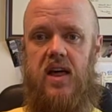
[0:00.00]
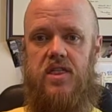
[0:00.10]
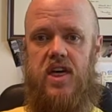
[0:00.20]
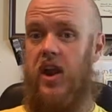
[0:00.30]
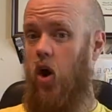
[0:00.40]

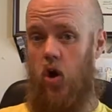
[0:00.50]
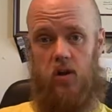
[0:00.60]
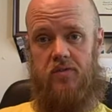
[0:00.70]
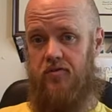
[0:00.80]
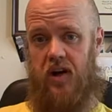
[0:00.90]
that all
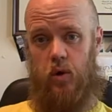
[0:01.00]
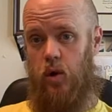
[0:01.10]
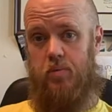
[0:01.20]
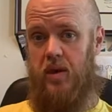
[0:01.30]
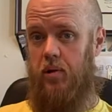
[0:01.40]
of the
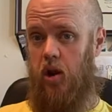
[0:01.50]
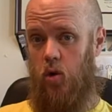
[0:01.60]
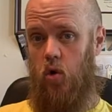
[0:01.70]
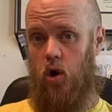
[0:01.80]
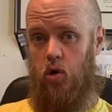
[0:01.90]
following people are
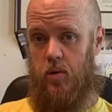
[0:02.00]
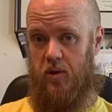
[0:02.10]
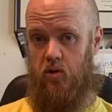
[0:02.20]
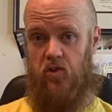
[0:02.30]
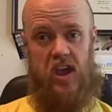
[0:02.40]
war
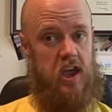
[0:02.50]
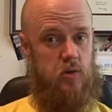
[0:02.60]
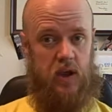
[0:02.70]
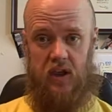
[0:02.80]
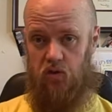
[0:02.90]
criminals.
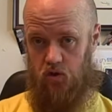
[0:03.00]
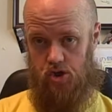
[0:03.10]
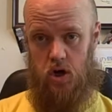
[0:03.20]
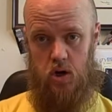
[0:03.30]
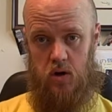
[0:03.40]
Henry
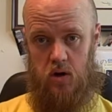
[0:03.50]
Kissinger,